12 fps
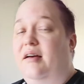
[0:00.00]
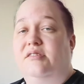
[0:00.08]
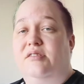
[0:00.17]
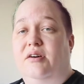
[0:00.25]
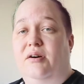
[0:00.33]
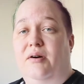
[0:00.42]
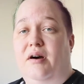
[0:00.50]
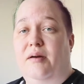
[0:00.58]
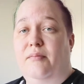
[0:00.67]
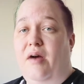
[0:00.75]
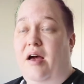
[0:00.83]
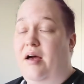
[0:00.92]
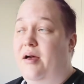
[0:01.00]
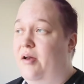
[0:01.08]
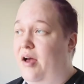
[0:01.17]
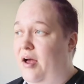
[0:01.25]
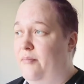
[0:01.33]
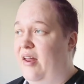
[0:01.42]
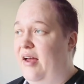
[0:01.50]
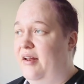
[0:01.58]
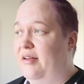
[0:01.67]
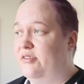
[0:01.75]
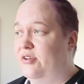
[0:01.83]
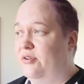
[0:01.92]
So I'm
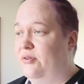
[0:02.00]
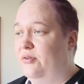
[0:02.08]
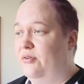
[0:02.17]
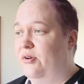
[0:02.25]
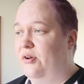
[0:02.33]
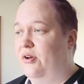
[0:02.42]
planning to